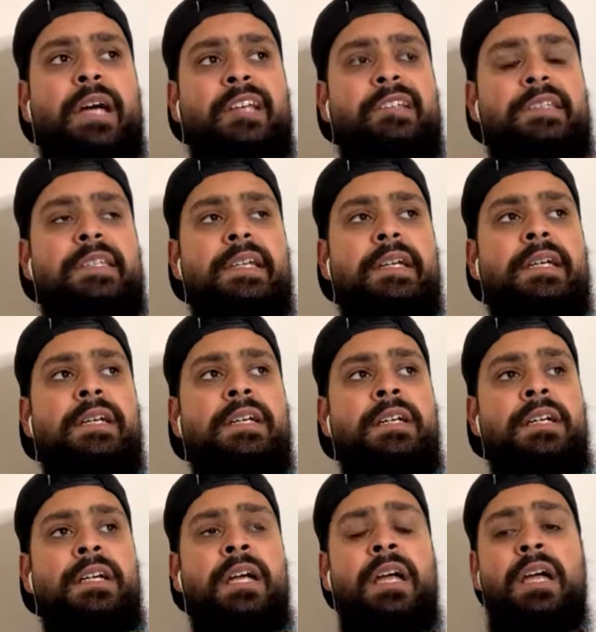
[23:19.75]
I just think
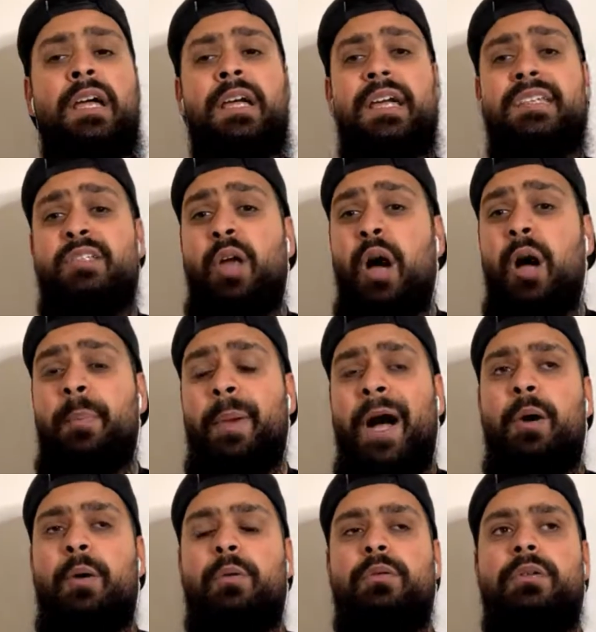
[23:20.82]
it's not
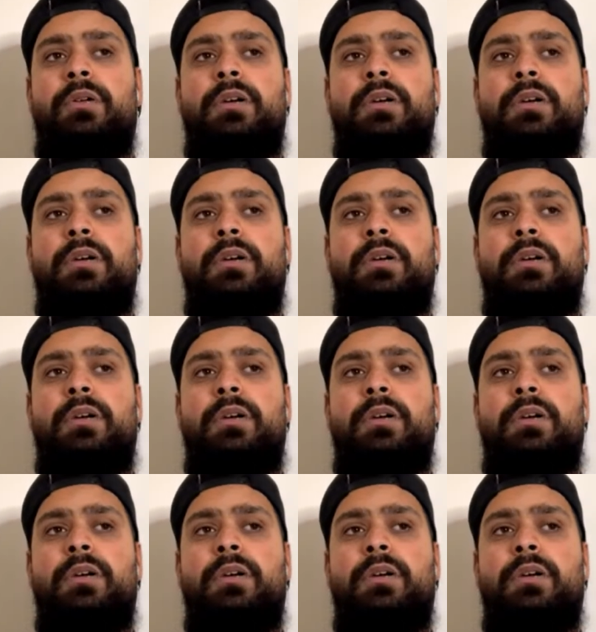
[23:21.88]
about